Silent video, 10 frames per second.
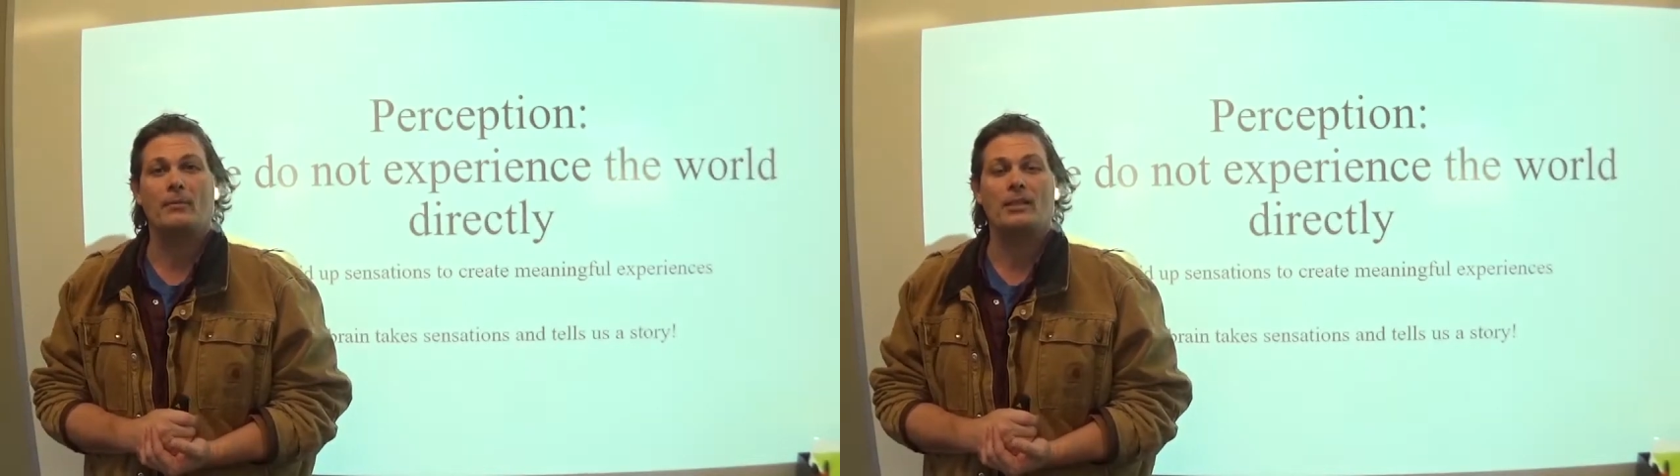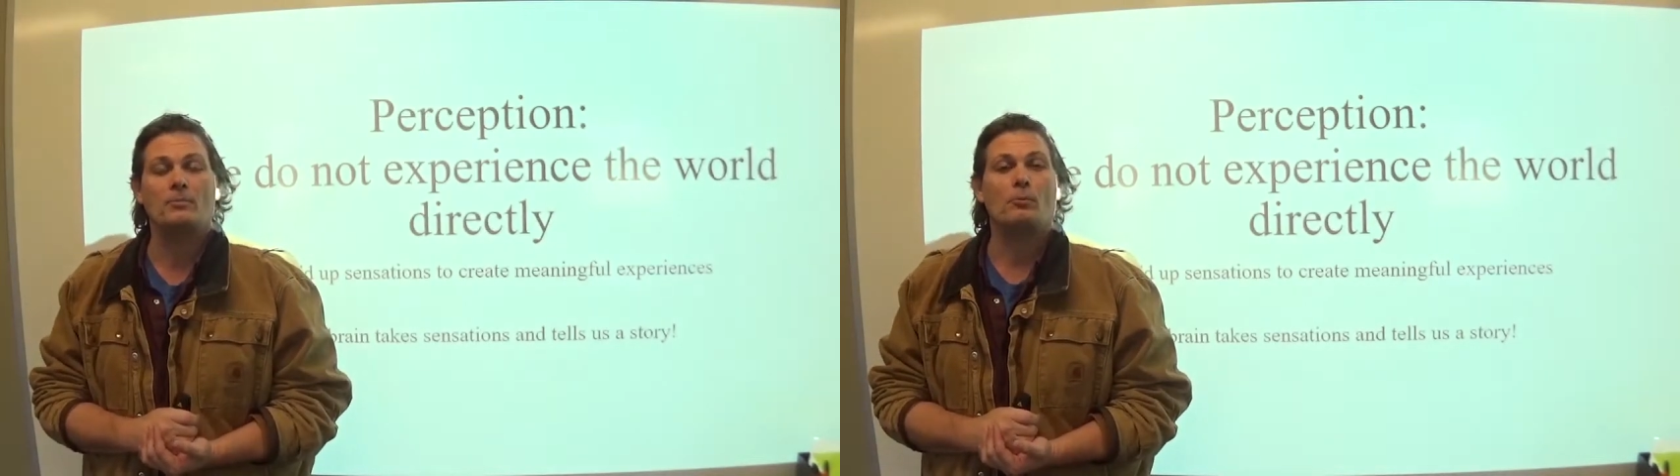
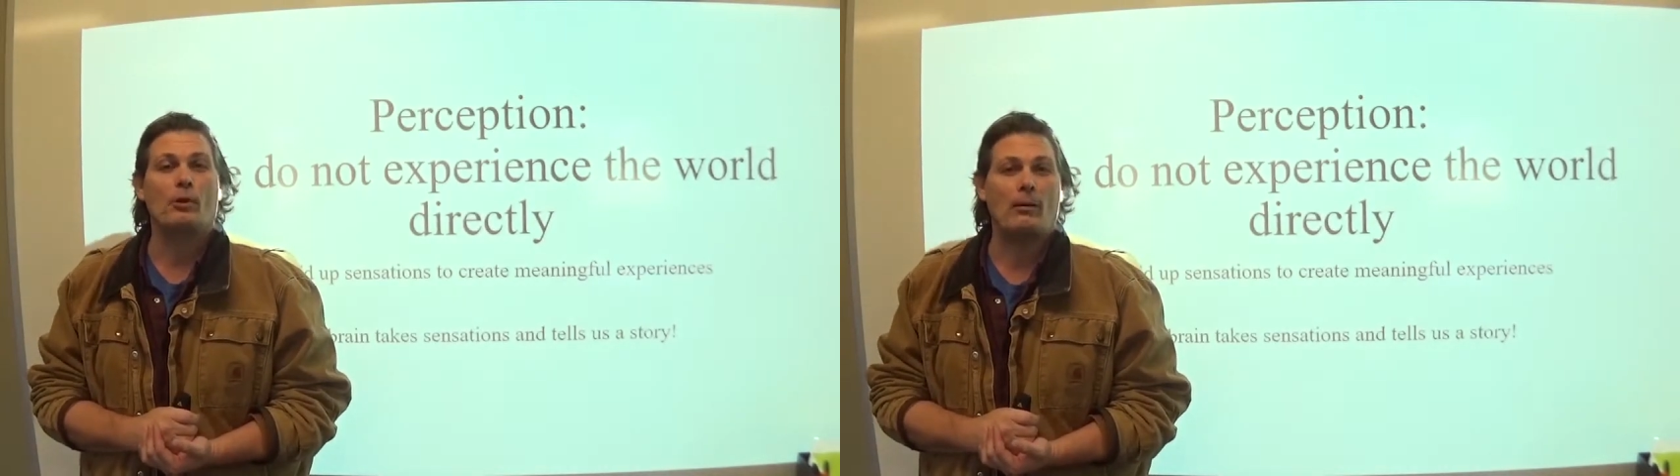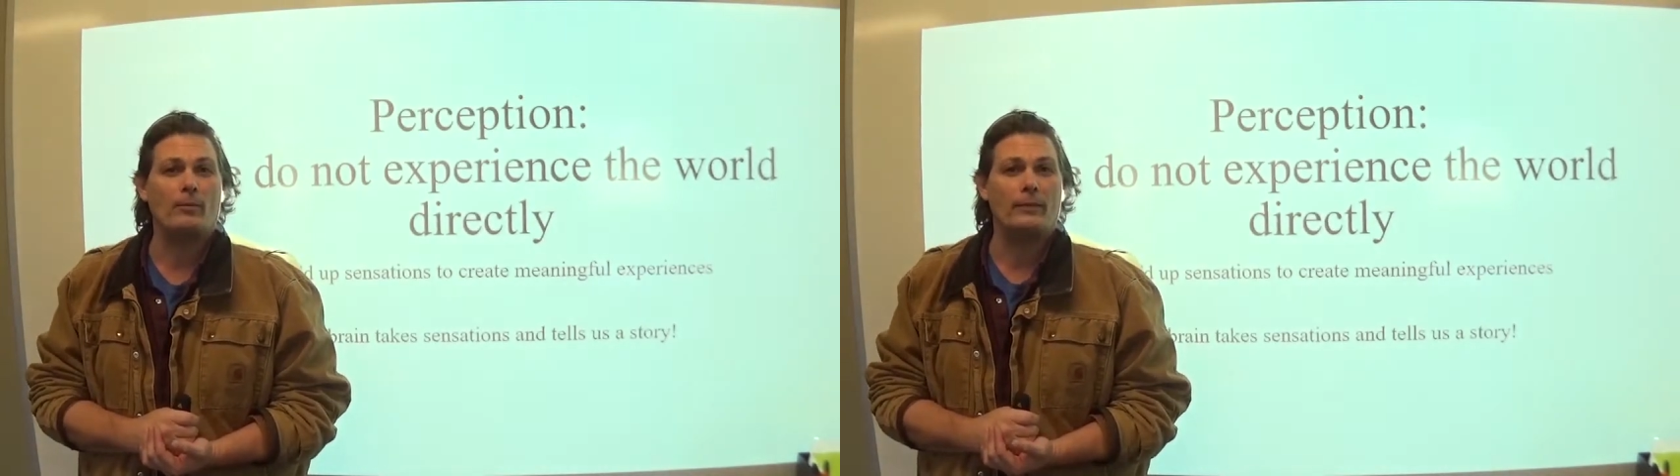but it's
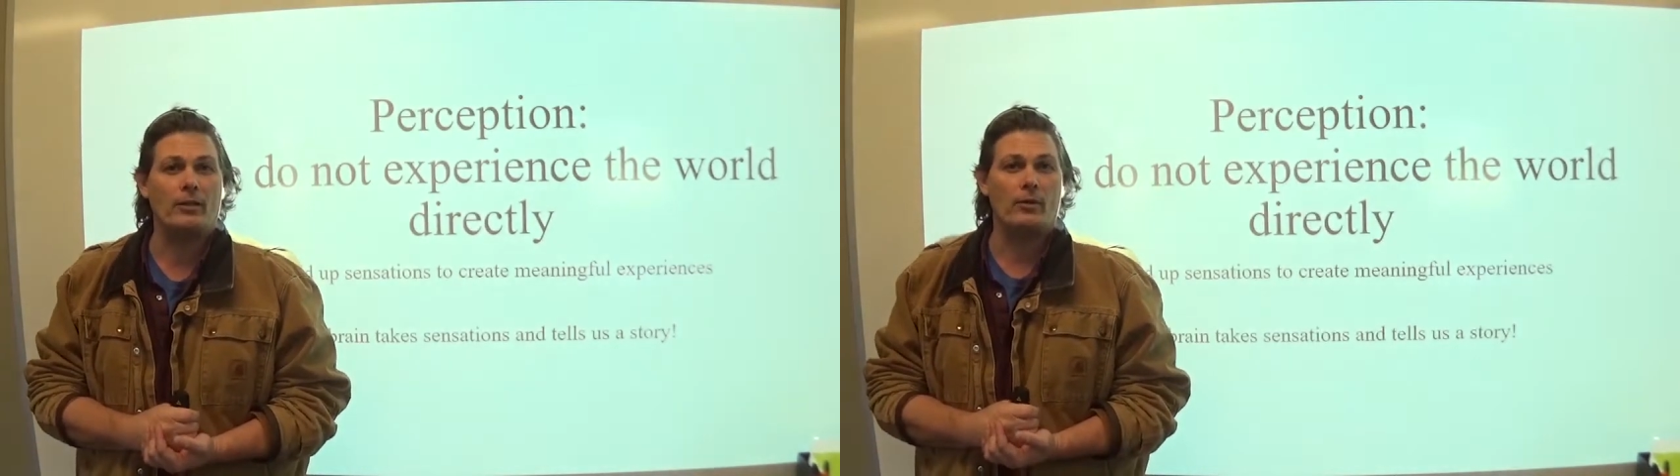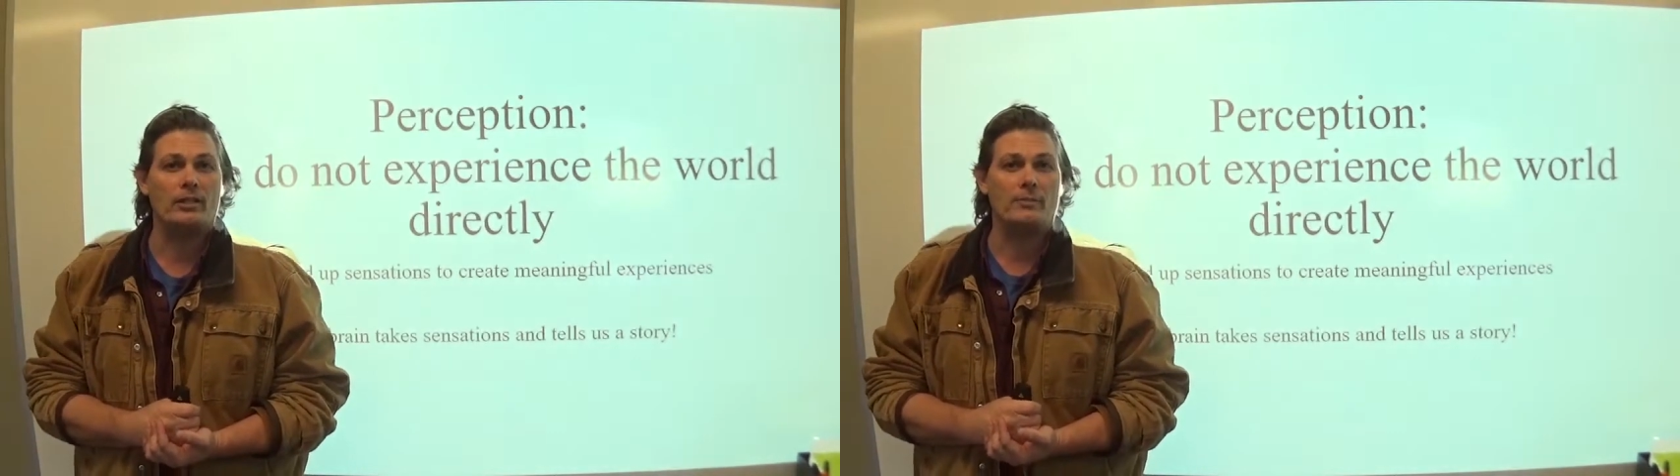probably
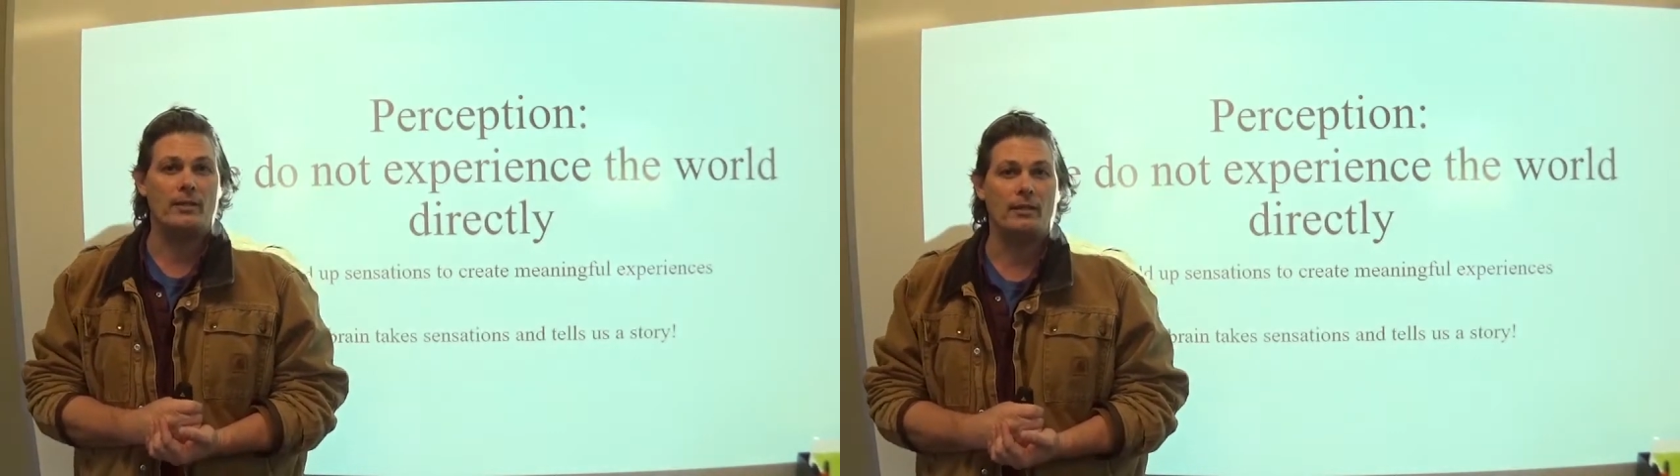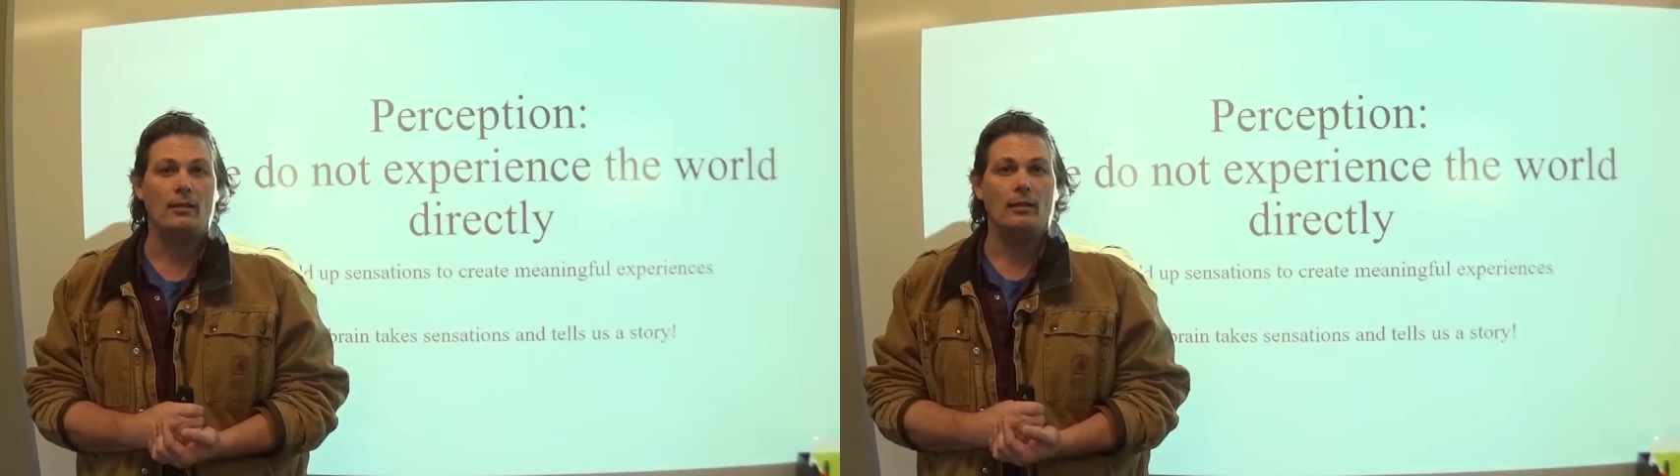going to
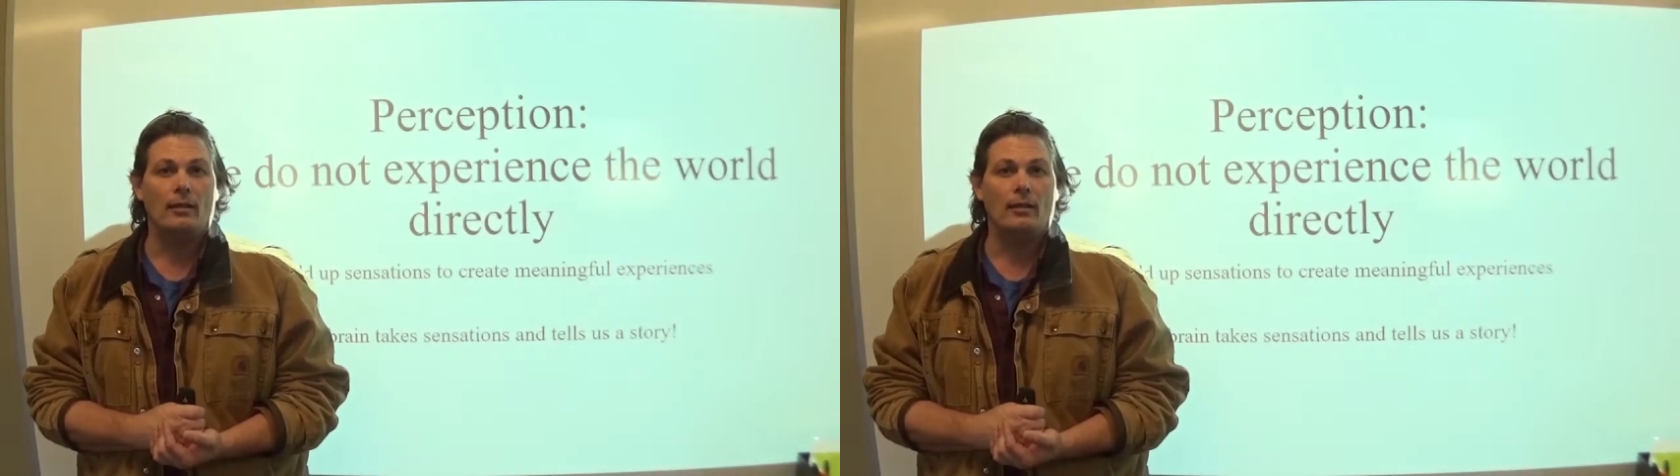be,